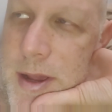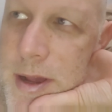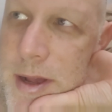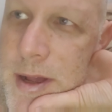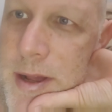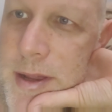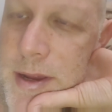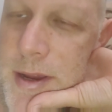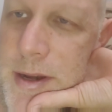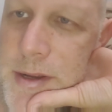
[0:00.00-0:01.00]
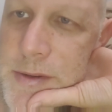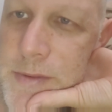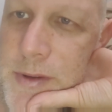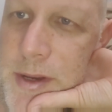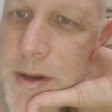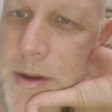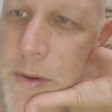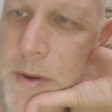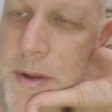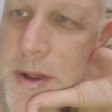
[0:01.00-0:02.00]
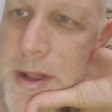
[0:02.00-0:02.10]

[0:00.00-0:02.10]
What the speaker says: He doesn't really know